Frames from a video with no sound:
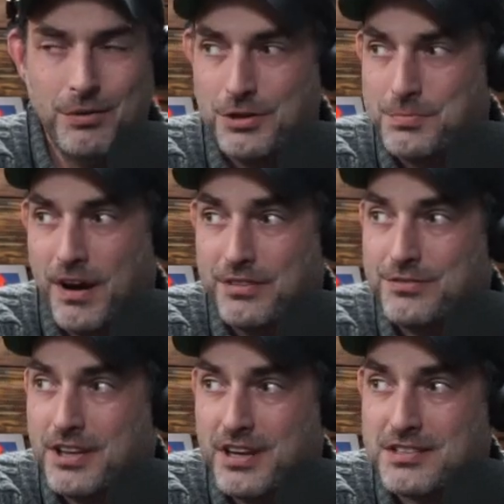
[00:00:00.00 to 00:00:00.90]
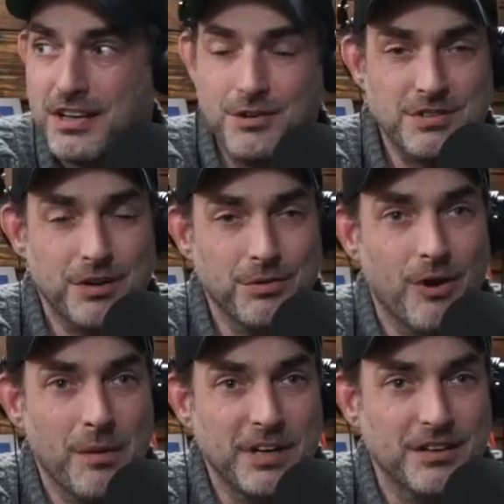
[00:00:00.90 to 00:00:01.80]
which by today's standards I don't
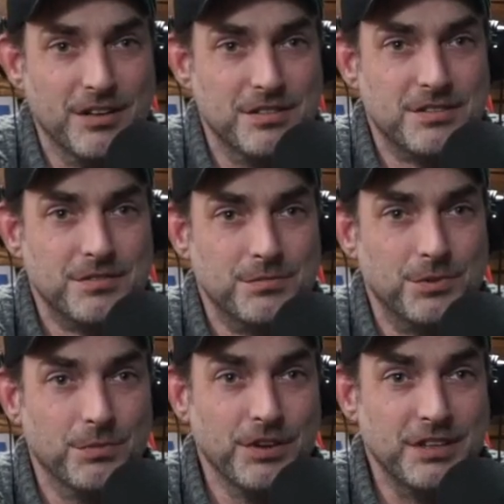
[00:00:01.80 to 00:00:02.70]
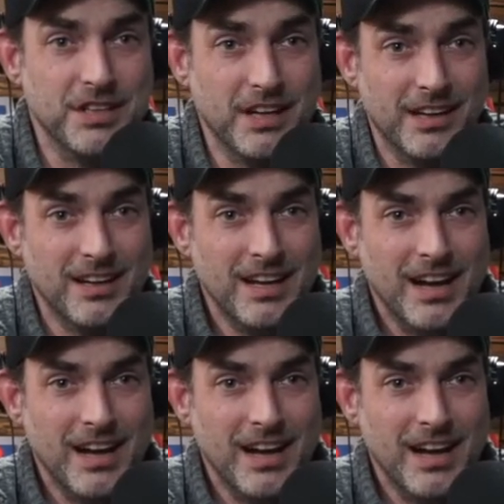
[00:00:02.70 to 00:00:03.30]
know how many kids really dig.